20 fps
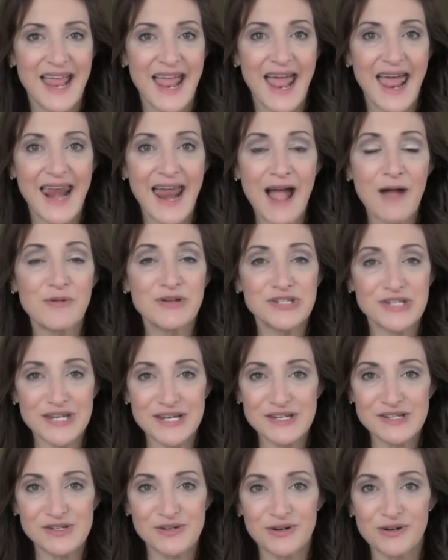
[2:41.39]
at how much
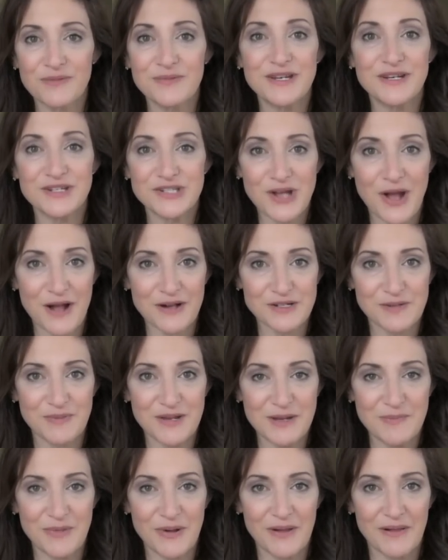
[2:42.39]
easier it'll be to talk to
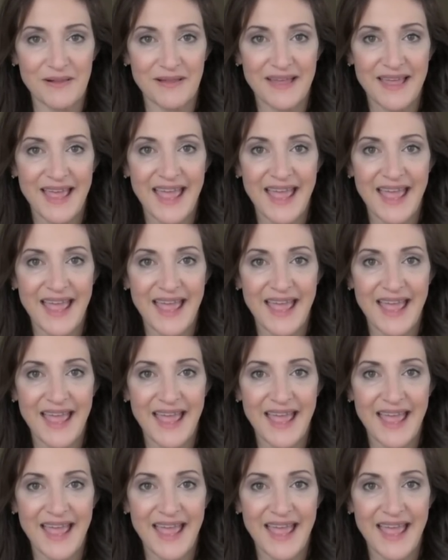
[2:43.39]
people